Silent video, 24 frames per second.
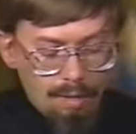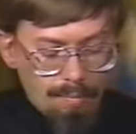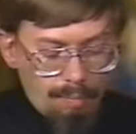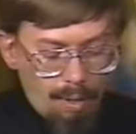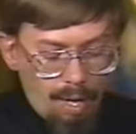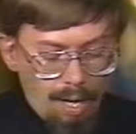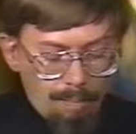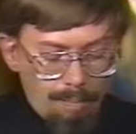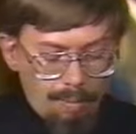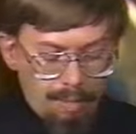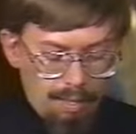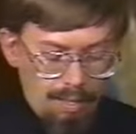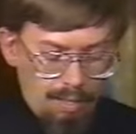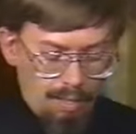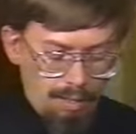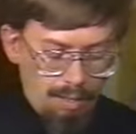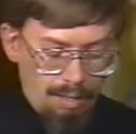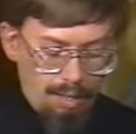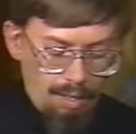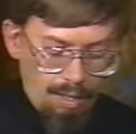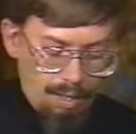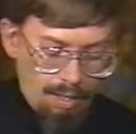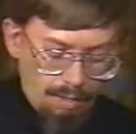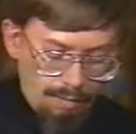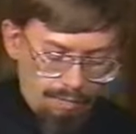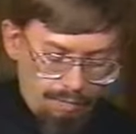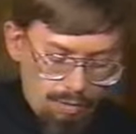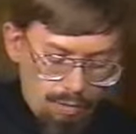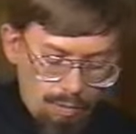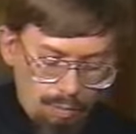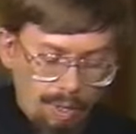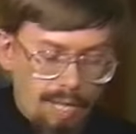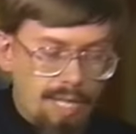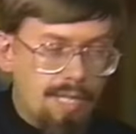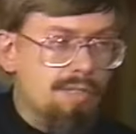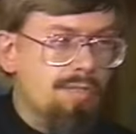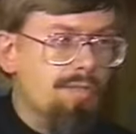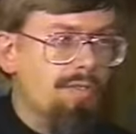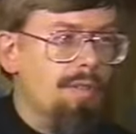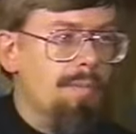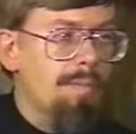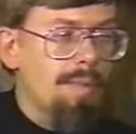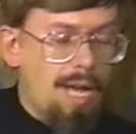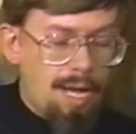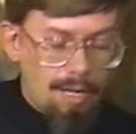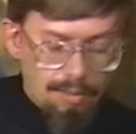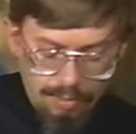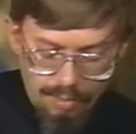probably a few weeks
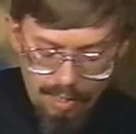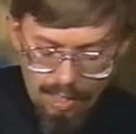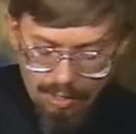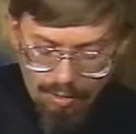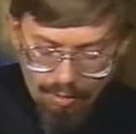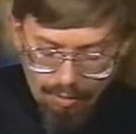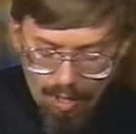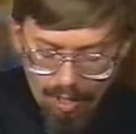from now, St.